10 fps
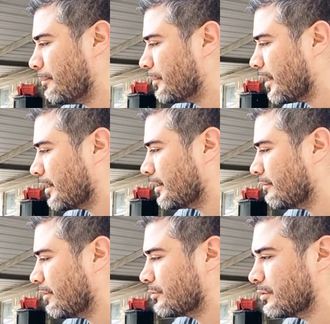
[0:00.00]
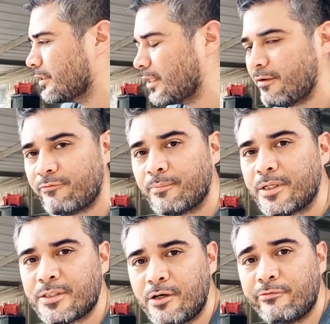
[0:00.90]
in the shop that I can eventually
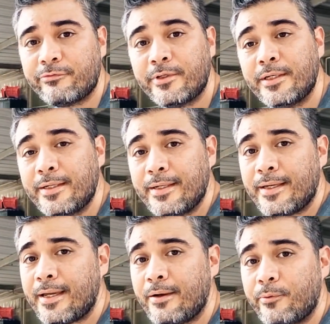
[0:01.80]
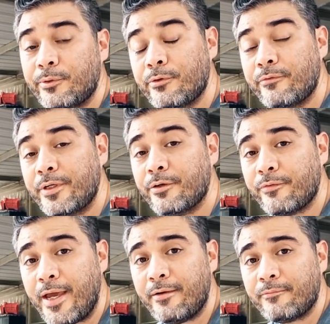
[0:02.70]
claim for myself, and we'll
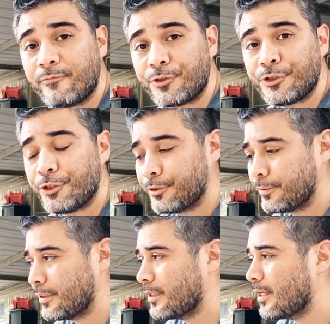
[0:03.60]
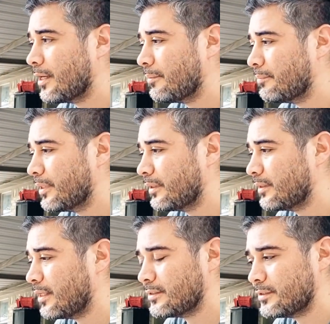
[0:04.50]
do a video of that for sure.
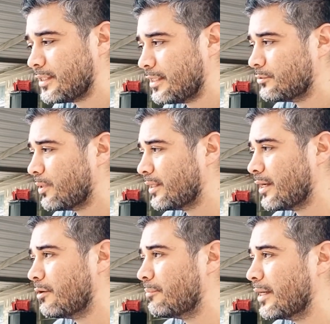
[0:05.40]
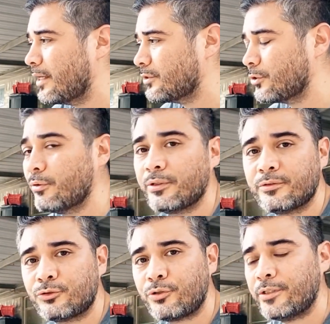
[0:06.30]
But as it stands right now, my
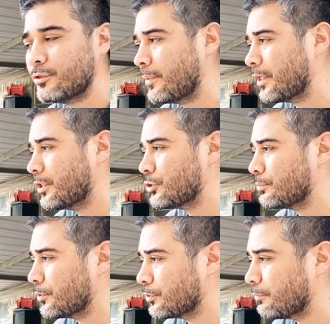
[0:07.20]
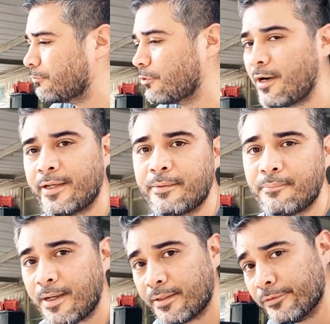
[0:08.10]
guns are going straight to my customers
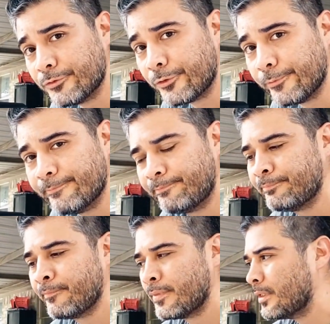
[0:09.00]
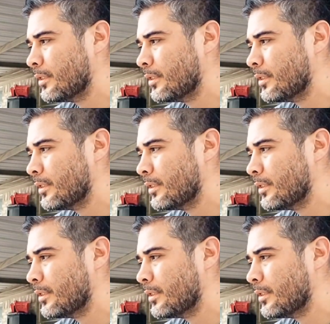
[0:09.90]
before I get mine, so